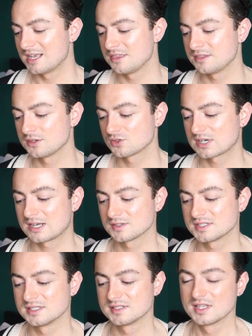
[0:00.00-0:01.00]
And then the
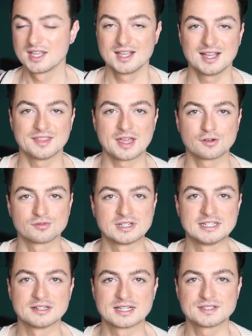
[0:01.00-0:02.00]
trousers are that
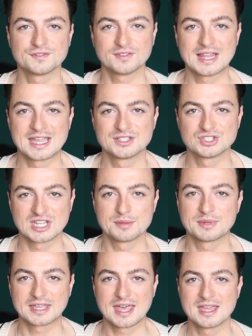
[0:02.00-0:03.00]
really nice flared
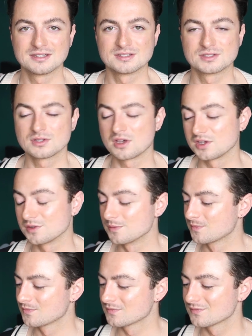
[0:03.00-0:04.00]
shape again.
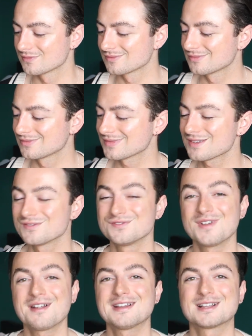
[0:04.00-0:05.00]
So
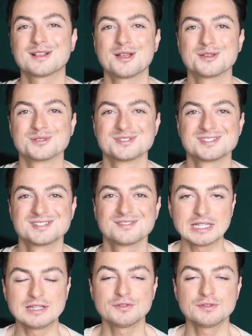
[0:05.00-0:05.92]
very close.